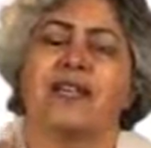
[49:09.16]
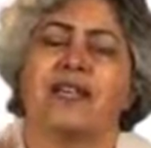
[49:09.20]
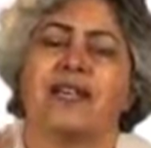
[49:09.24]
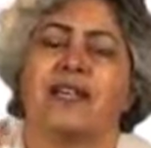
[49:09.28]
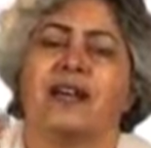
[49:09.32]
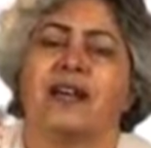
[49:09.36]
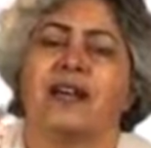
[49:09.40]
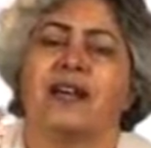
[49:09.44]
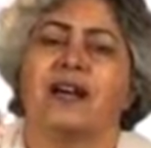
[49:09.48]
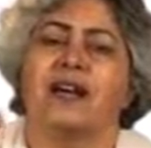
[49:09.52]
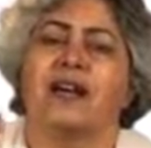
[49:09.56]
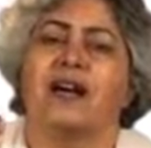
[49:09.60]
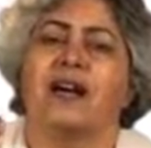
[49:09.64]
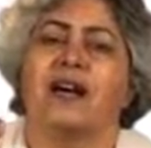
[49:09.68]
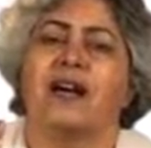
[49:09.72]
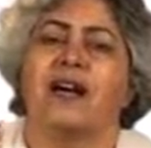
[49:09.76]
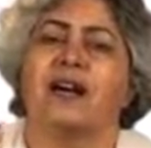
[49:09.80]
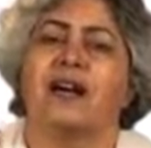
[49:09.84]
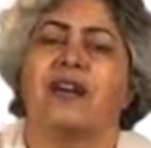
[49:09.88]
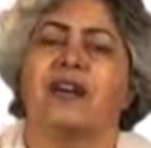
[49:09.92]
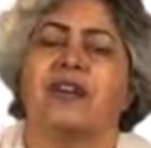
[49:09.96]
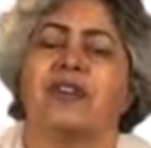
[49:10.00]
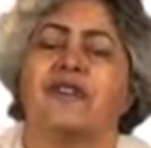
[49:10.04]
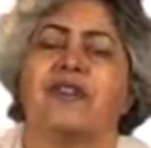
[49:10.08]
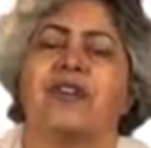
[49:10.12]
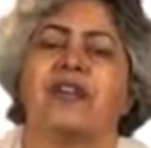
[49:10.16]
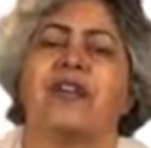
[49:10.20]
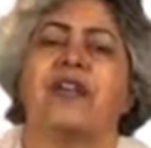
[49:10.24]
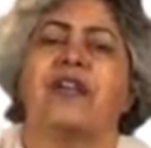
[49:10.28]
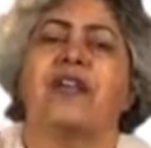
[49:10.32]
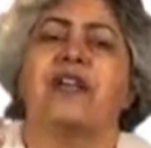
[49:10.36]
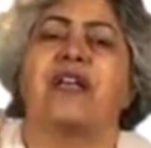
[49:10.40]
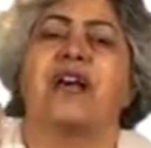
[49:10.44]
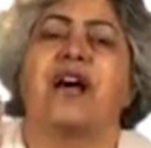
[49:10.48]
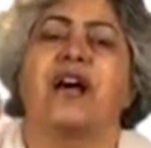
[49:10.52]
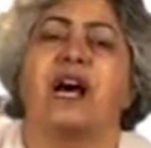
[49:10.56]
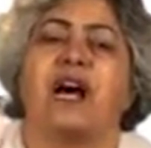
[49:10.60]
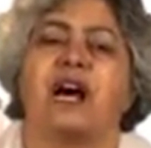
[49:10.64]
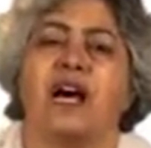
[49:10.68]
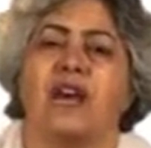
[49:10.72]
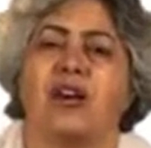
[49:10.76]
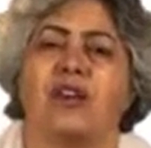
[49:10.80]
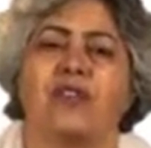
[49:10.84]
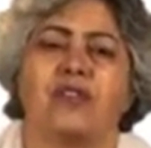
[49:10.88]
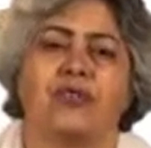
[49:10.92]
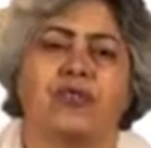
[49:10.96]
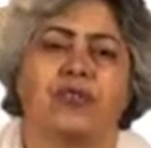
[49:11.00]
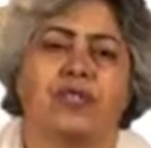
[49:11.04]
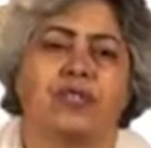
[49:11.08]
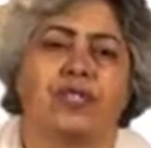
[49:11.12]
they are
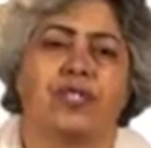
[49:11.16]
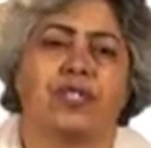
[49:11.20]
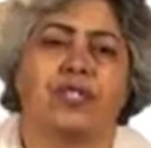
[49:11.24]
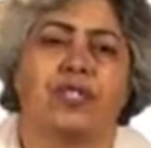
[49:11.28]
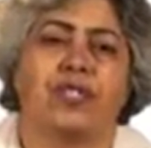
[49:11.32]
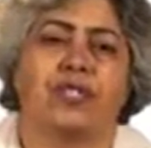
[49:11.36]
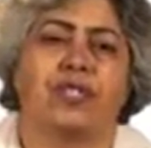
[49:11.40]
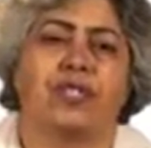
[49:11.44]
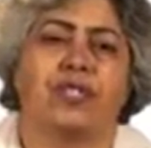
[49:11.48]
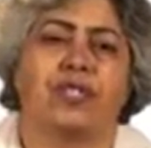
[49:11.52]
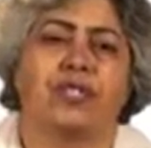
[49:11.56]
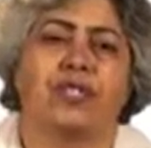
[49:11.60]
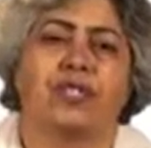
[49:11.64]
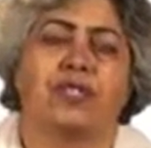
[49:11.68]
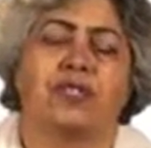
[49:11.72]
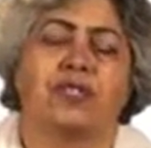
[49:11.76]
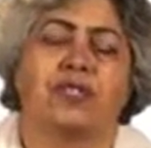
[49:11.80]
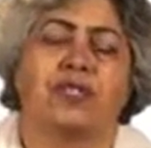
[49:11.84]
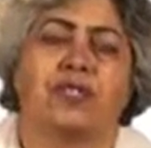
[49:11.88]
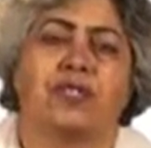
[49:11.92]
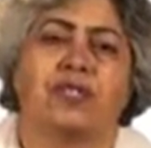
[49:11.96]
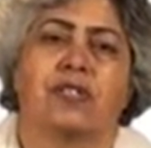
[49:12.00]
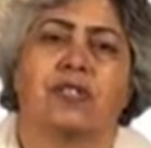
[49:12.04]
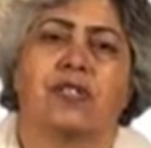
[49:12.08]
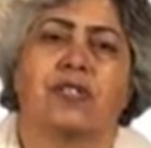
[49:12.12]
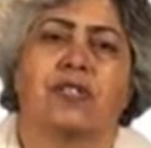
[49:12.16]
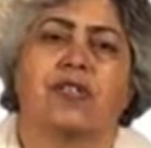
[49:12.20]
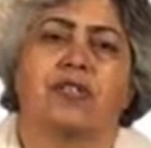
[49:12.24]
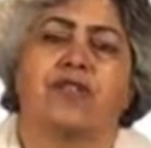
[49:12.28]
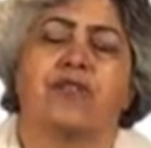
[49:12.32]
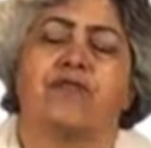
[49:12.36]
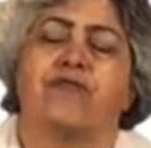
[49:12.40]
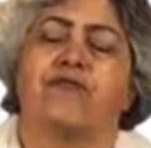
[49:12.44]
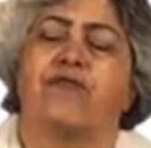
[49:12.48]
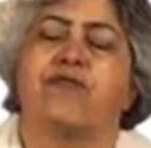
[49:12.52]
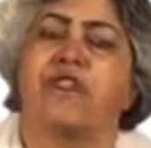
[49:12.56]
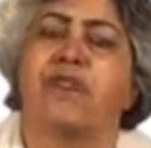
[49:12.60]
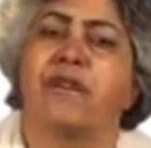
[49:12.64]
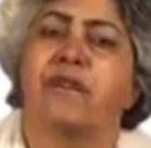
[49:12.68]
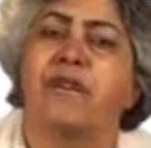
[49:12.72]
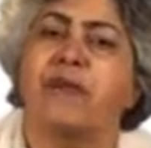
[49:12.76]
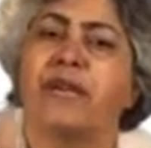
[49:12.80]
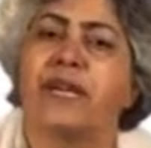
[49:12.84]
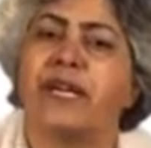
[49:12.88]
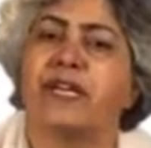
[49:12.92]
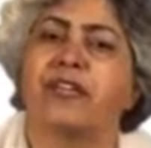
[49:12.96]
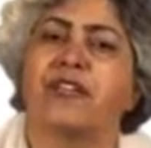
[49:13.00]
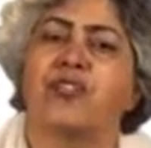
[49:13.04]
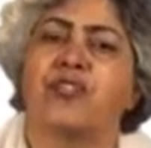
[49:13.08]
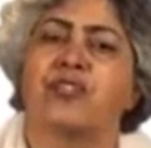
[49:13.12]
renowned for
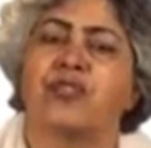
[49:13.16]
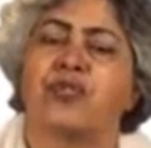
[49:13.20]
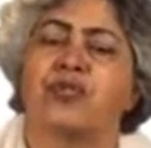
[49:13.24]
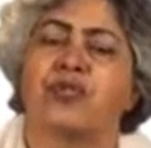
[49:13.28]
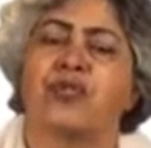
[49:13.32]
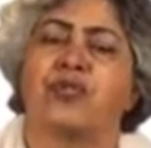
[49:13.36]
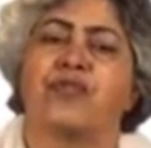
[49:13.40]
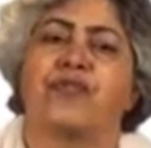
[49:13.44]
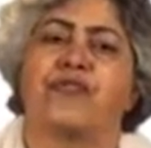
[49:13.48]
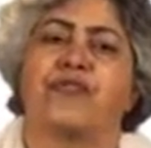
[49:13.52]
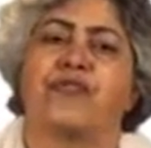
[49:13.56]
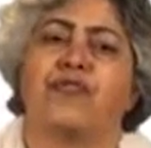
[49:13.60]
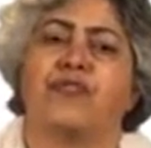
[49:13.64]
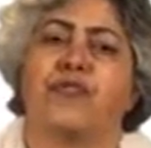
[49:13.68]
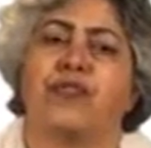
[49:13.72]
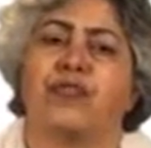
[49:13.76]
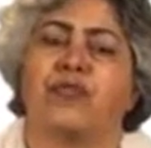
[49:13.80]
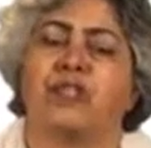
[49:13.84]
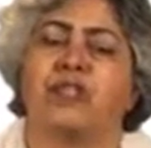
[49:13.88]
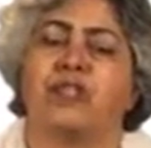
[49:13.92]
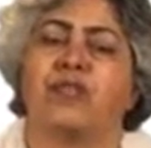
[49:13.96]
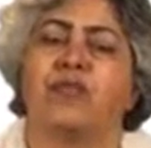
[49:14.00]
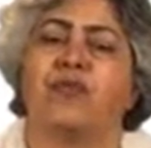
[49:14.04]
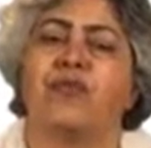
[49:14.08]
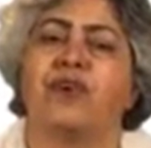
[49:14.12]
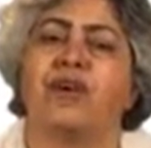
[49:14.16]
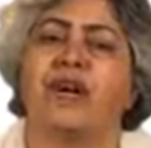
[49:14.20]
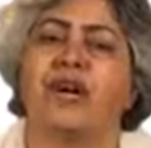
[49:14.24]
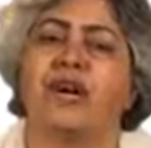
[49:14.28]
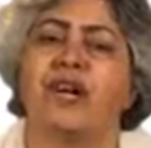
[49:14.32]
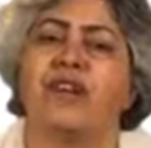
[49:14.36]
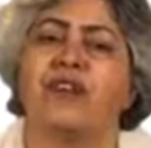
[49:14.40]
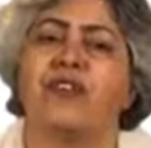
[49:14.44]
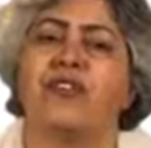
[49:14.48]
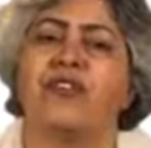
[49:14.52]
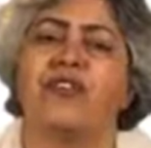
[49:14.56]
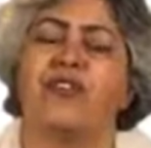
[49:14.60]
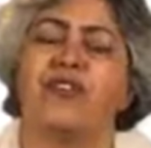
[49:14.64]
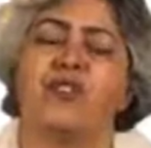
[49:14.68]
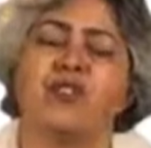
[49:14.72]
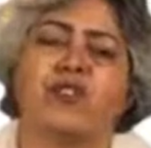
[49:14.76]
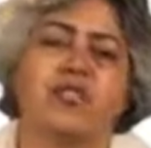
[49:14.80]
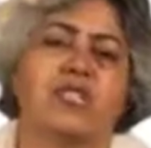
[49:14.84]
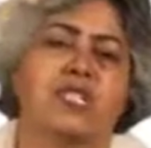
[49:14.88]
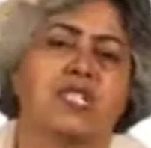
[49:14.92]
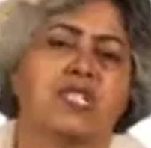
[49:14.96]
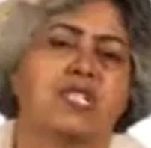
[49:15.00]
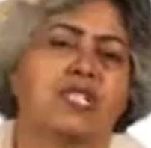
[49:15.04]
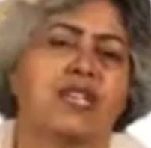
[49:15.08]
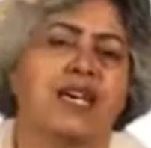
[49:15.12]
being truthful. The world
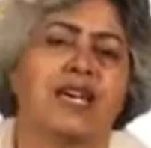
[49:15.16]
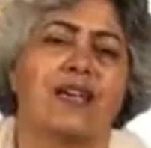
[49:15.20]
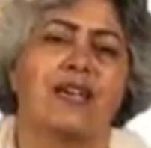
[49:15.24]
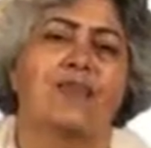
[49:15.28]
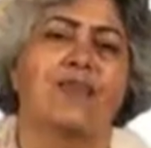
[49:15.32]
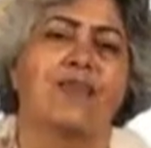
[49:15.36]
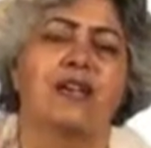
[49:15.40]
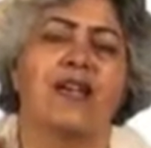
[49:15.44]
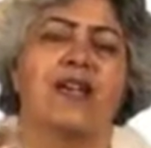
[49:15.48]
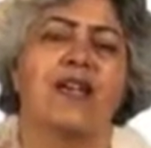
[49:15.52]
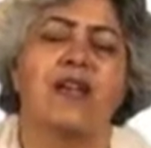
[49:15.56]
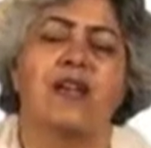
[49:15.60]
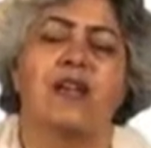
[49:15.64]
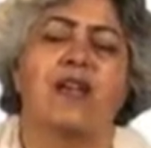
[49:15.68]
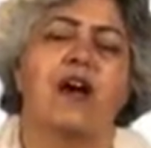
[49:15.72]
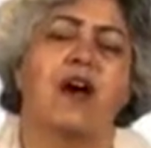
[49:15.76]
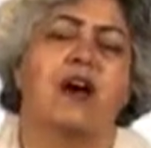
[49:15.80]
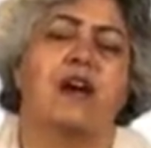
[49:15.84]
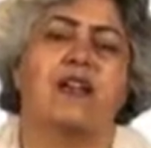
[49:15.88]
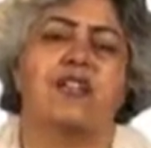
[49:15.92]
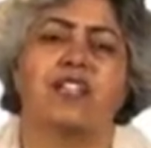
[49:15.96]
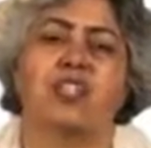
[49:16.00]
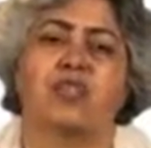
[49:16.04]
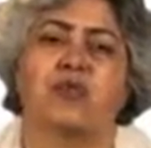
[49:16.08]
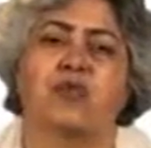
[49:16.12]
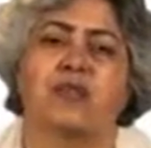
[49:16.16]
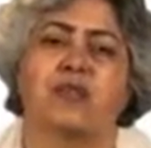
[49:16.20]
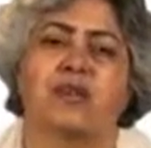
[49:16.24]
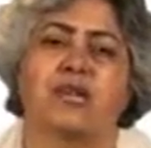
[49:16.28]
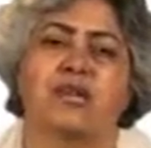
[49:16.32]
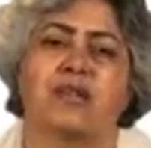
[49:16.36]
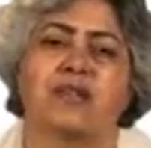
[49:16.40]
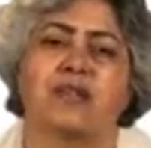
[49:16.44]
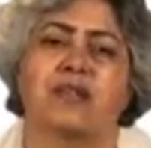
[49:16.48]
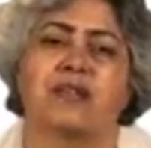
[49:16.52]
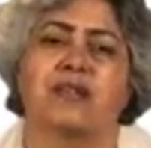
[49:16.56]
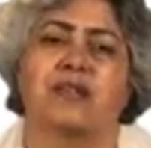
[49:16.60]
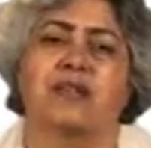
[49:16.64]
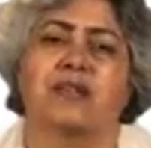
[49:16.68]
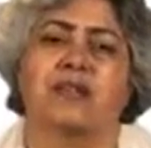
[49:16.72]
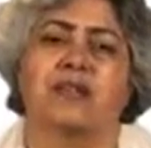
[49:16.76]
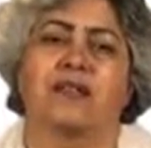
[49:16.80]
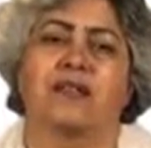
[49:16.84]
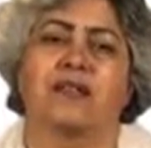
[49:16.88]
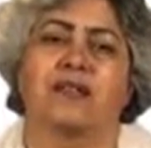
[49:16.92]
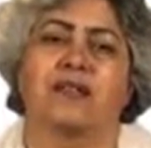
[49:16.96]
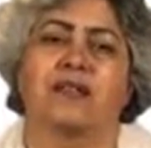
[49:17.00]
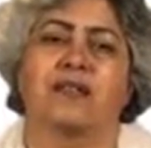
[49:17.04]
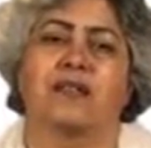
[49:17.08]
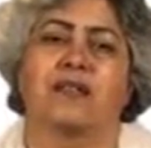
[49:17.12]
knows they will not speak
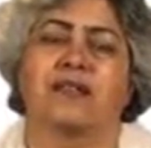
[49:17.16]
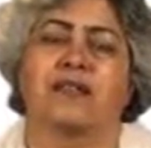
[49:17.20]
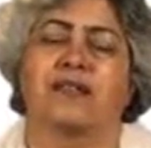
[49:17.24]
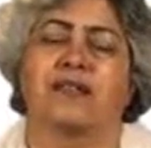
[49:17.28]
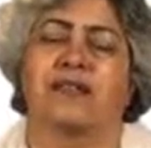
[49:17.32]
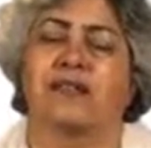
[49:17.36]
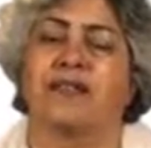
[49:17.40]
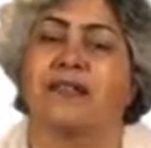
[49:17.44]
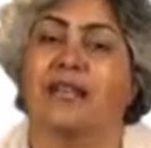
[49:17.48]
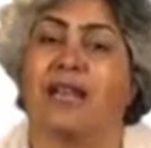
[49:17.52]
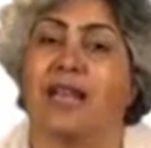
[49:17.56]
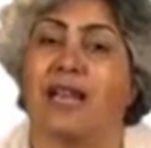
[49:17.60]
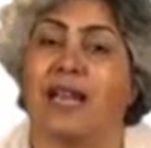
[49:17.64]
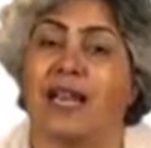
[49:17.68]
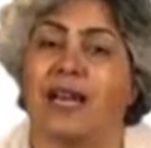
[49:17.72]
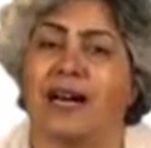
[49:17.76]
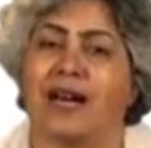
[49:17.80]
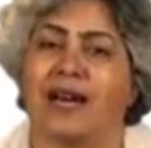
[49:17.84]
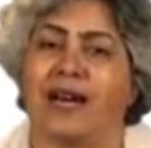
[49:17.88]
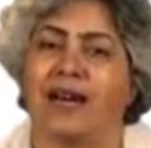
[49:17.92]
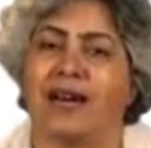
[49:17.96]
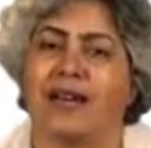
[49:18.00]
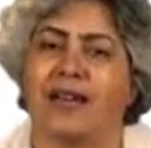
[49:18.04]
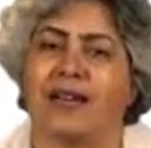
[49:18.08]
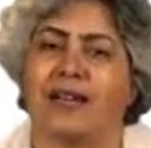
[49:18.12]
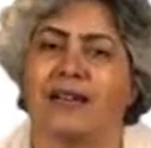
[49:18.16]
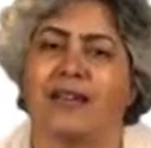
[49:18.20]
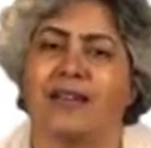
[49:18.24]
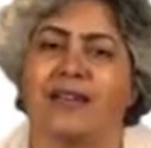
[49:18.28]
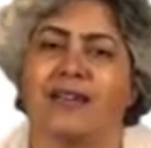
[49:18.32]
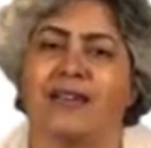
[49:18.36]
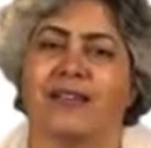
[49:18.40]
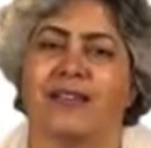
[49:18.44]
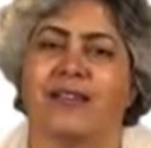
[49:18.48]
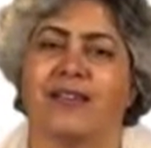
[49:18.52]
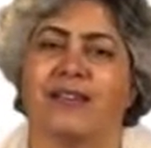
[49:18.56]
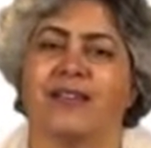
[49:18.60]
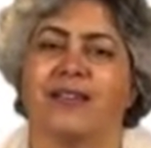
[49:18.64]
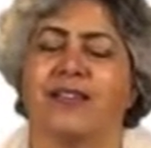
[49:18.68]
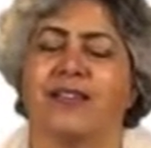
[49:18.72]
the lie.